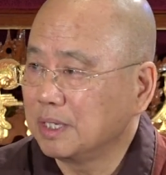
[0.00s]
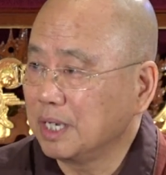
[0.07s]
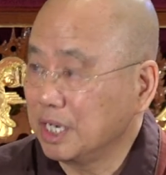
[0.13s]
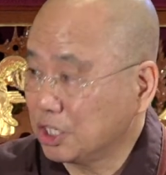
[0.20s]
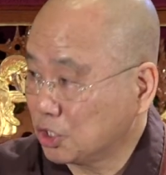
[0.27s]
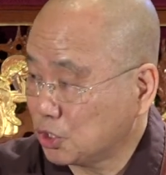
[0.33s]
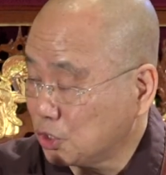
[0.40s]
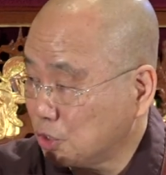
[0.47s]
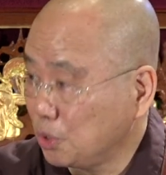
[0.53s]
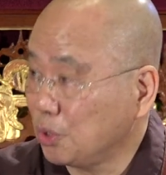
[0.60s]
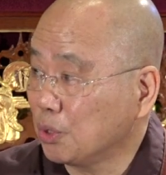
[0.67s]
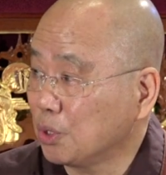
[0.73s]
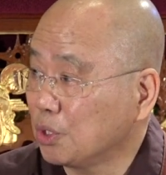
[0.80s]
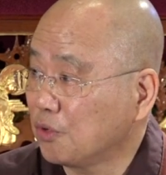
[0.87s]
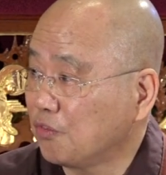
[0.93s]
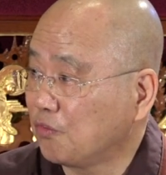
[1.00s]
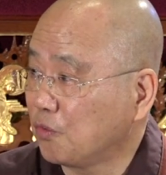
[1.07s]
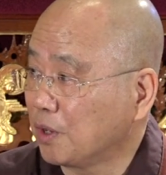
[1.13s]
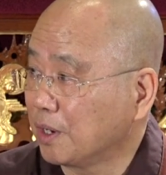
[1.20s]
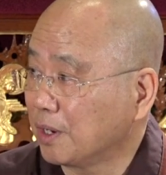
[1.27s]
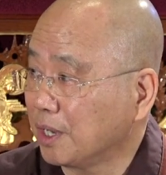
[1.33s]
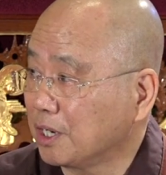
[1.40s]
his search
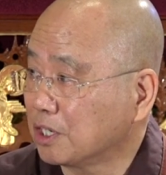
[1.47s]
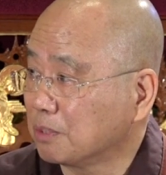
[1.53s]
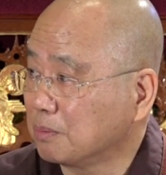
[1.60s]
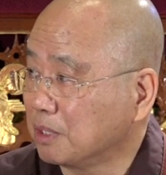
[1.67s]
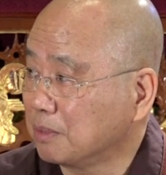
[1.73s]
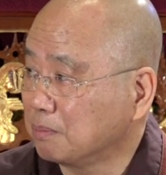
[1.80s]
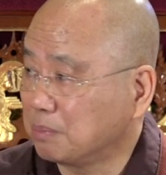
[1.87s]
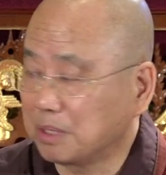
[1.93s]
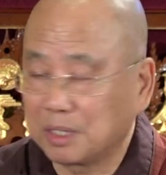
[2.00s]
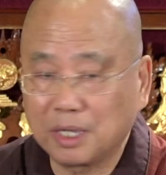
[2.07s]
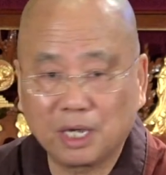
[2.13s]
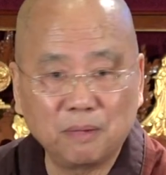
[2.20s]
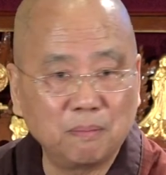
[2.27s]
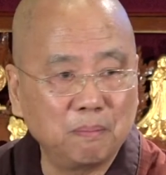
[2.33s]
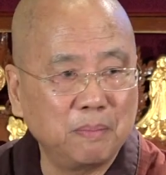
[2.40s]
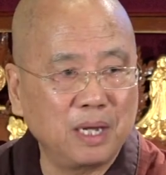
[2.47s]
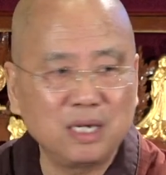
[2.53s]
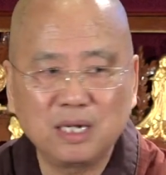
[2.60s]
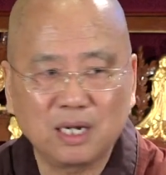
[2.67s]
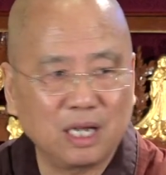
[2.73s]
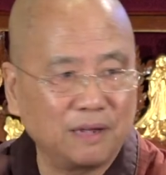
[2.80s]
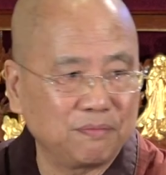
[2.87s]
for enlightenment began
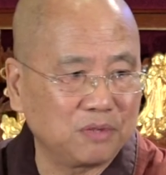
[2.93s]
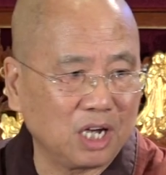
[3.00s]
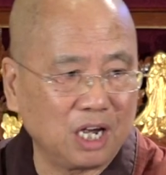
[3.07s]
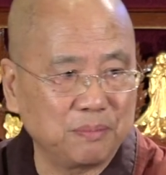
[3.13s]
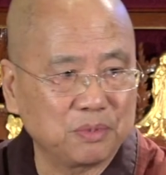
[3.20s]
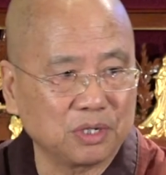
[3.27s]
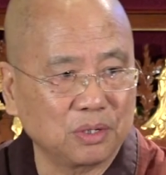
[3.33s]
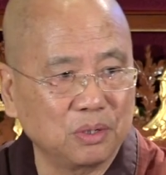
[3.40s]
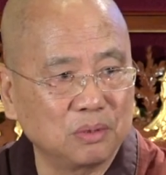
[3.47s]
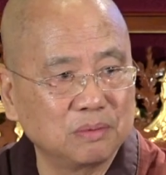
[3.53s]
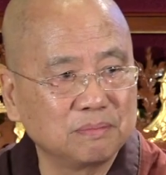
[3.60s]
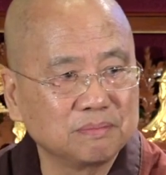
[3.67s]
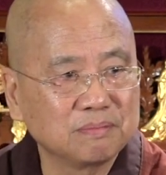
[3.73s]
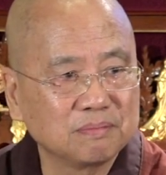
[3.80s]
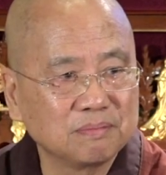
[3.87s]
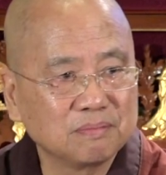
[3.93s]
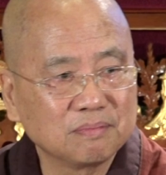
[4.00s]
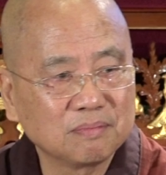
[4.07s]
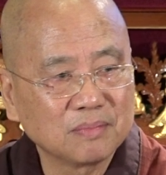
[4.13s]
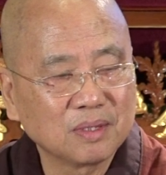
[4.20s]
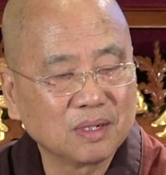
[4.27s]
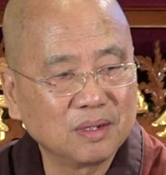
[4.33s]
many lifetimes ago,
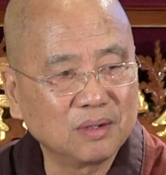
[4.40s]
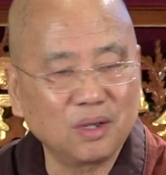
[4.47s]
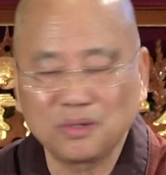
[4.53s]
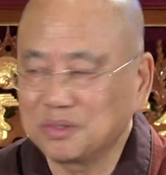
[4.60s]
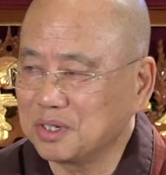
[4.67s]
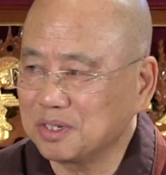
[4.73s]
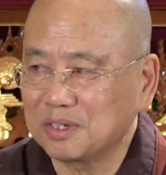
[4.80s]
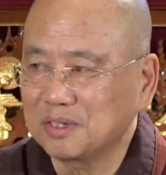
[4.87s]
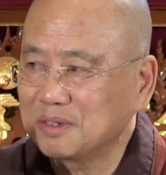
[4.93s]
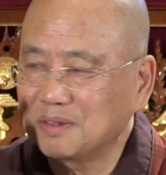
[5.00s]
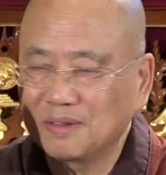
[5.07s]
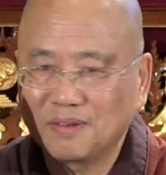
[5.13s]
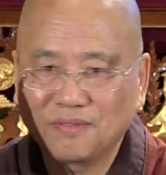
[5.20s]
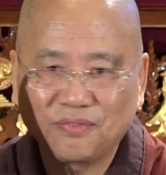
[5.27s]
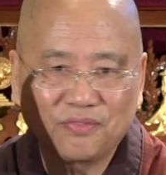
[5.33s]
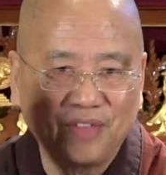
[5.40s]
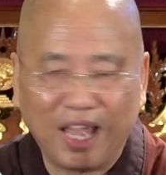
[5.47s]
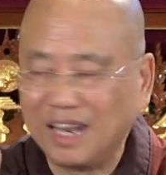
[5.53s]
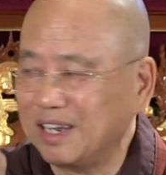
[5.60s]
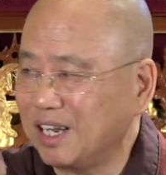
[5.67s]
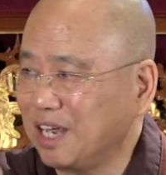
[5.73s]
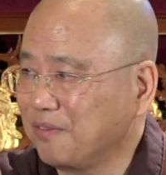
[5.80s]
not just
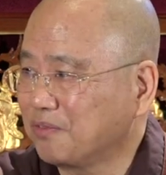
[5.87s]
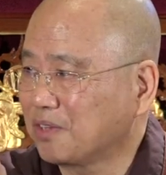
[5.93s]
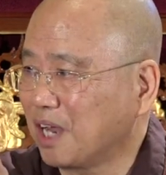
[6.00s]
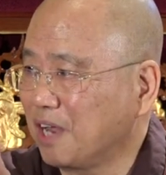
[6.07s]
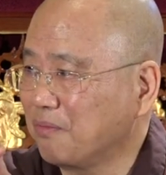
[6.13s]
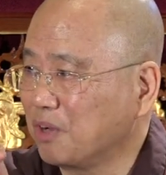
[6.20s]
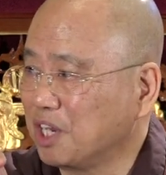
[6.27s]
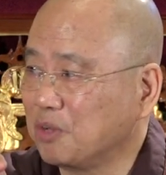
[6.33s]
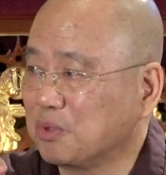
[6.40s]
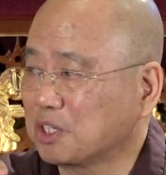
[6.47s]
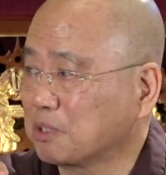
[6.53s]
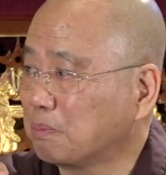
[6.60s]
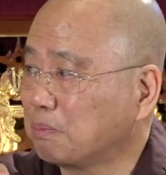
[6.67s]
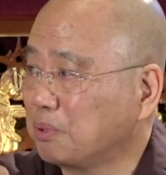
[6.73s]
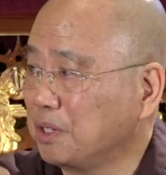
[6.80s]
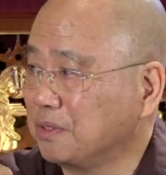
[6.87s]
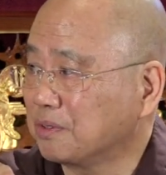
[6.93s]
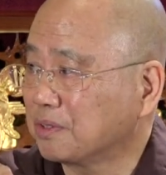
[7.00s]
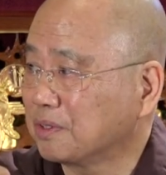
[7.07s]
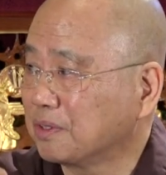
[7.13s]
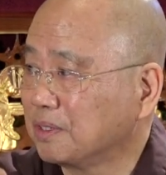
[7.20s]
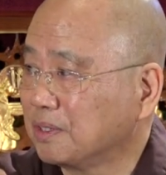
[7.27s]
that lifetime when he was a
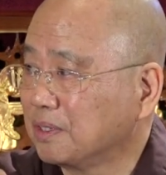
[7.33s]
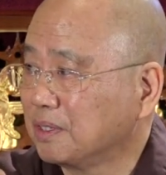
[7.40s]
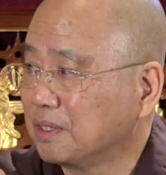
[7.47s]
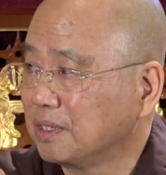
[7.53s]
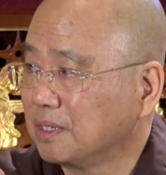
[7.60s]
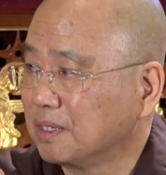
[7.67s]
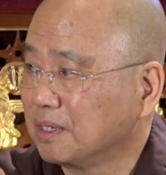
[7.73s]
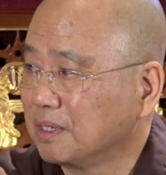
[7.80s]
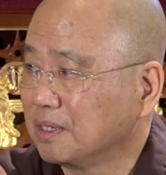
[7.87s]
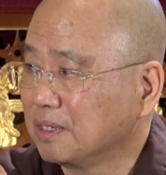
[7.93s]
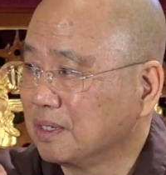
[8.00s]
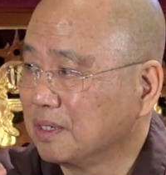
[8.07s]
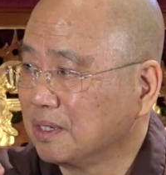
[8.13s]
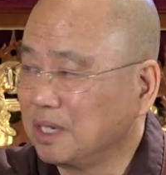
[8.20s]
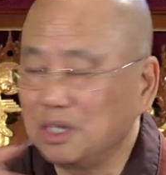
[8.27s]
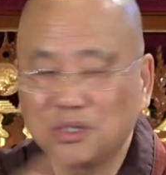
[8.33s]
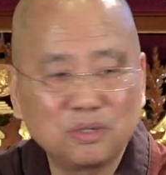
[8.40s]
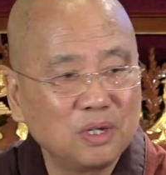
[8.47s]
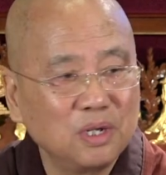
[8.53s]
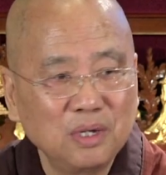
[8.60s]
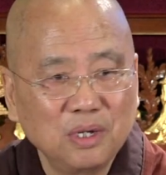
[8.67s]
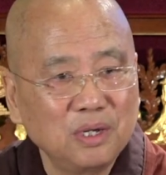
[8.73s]
prince.
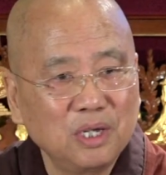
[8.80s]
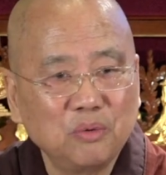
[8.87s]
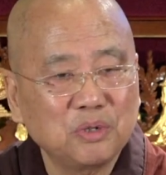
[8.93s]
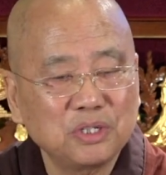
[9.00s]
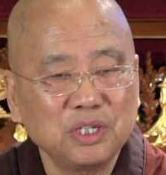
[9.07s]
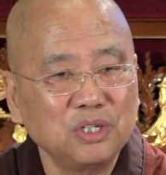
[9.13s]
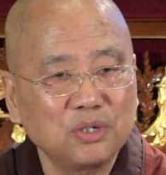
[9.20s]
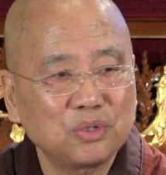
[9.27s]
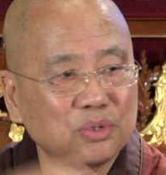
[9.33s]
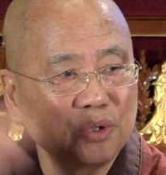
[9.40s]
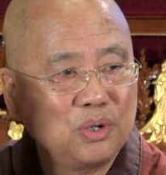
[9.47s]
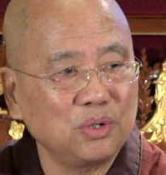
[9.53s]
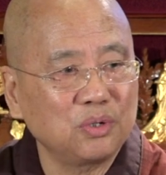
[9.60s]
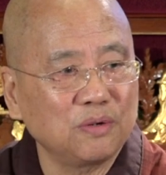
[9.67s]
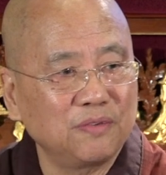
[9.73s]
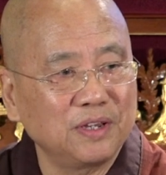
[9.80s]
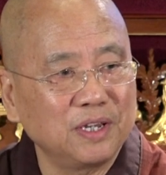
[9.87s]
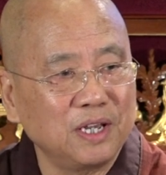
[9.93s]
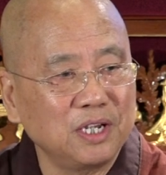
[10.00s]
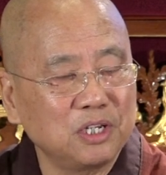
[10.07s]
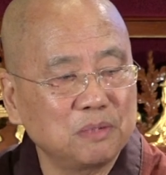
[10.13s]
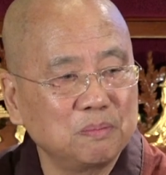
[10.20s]
He was in search of
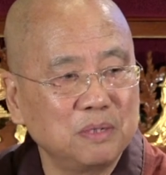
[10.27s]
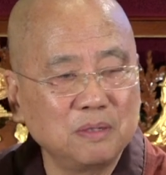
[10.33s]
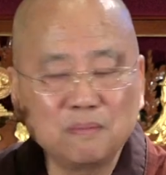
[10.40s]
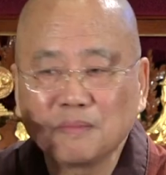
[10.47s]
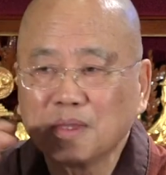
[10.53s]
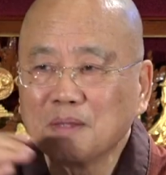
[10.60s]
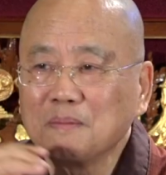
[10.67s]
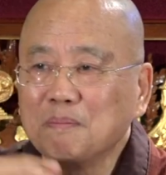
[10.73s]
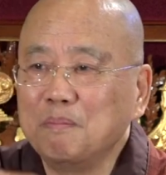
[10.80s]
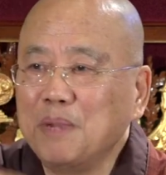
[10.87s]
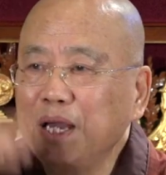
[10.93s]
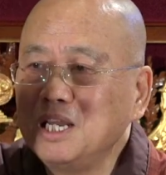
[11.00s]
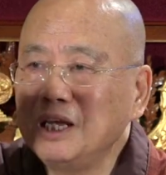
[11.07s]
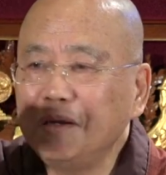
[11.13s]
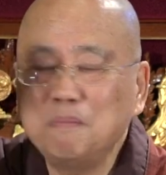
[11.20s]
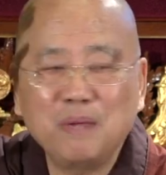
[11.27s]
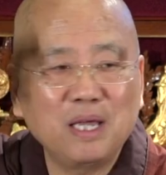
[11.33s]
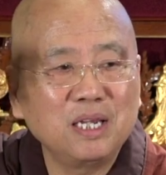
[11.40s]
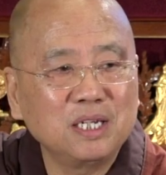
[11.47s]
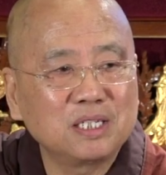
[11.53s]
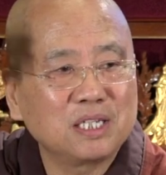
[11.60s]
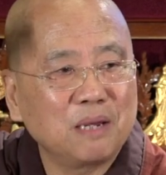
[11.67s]
enlightenment many,
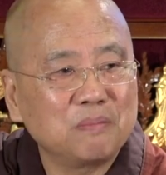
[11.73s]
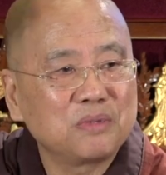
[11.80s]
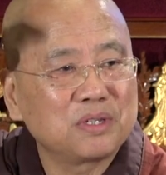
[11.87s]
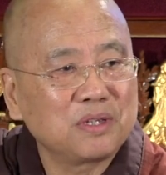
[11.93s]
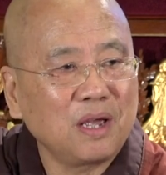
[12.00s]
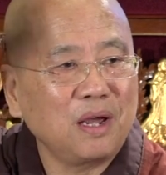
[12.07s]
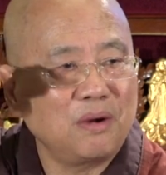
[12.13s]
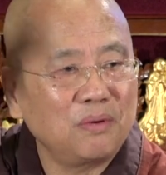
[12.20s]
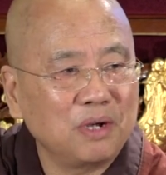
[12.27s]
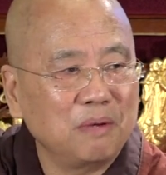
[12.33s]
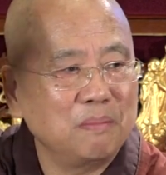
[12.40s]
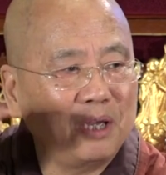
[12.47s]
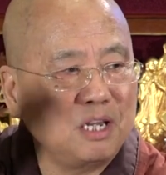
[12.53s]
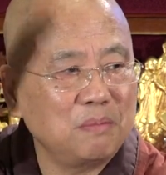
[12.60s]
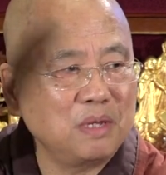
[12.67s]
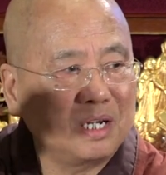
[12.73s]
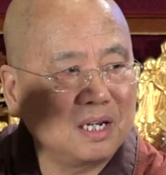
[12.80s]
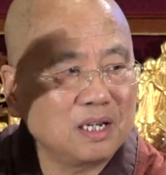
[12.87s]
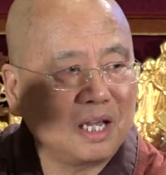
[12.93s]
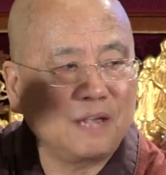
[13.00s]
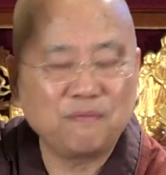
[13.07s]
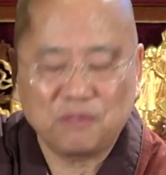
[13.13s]
many samsara, many,
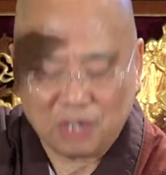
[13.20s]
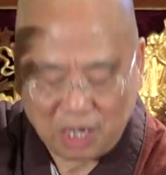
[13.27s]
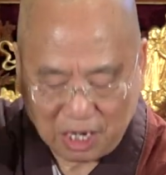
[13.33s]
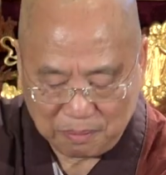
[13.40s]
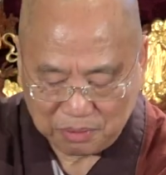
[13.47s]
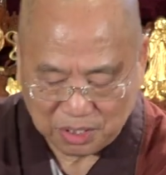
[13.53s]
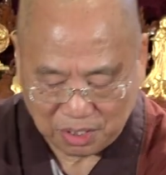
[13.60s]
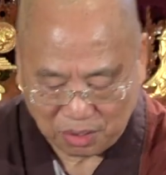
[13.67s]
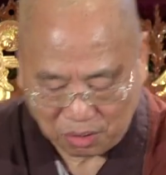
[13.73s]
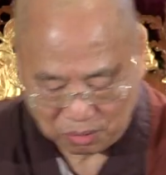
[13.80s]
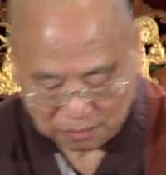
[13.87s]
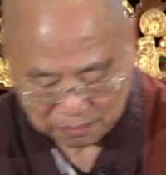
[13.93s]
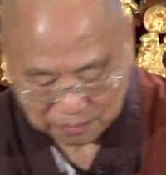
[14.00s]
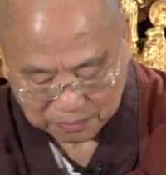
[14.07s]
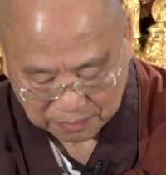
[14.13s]
many lifetimes ago.